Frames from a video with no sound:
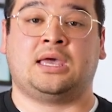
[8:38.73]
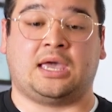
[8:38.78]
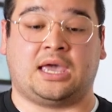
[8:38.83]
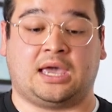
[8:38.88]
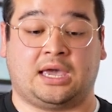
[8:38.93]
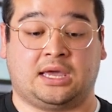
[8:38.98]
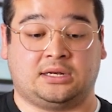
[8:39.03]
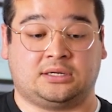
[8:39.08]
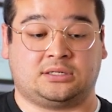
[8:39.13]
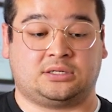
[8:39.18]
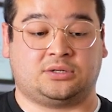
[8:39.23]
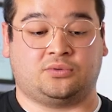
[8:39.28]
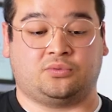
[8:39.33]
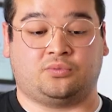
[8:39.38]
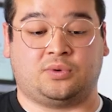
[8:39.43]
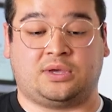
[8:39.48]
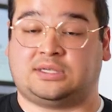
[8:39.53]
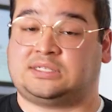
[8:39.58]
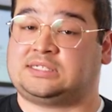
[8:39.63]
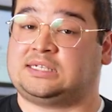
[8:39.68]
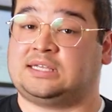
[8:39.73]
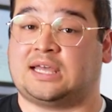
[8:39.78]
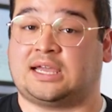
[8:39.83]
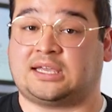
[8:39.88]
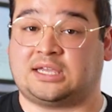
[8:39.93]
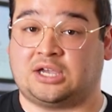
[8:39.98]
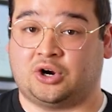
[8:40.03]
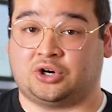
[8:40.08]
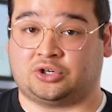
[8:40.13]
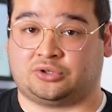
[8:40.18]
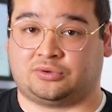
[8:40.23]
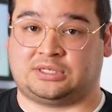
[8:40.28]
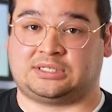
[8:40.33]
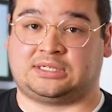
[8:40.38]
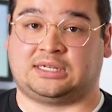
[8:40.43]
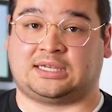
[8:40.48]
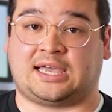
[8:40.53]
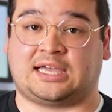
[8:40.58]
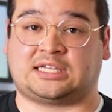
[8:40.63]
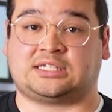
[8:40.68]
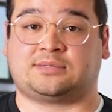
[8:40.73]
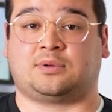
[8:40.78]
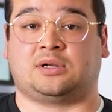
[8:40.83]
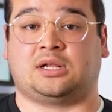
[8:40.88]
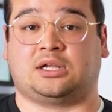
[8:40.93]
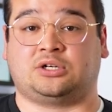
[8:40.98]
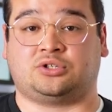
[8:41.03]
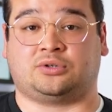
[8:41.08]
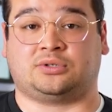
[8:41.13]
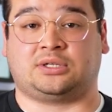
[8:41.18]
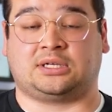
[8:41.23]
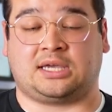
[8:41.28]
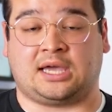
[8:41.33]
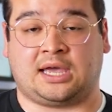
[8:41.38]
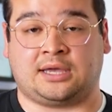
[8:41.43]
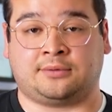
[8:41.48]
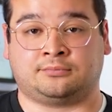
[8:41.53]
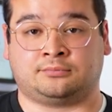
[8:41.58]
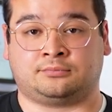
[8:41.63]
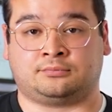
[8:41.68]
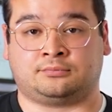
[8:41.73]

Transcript: And we see that characteristic exponential decay.